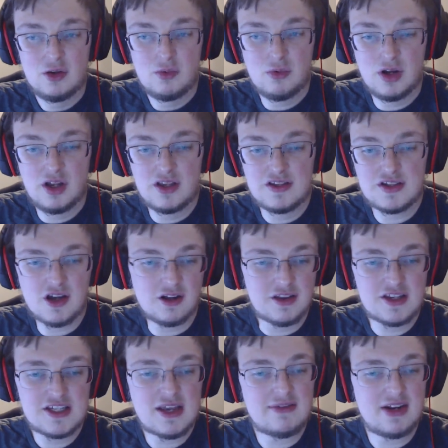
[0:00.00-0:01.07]
was on
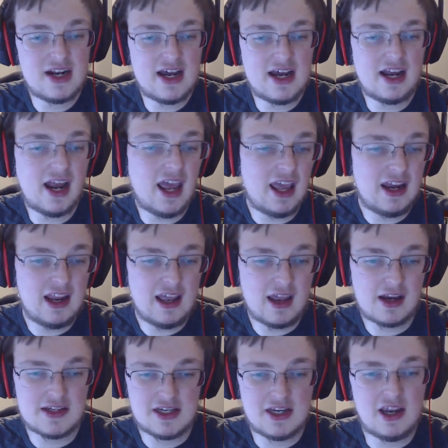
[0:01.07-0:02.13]
the seventy-nine eighty
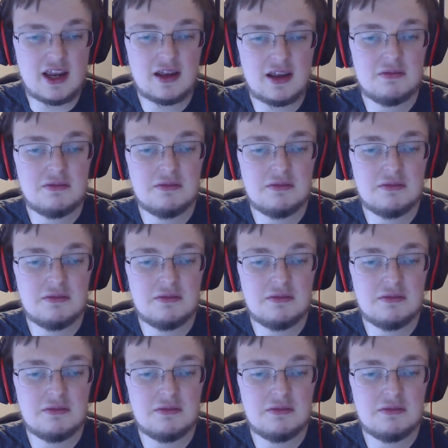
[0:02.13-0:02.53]
X E,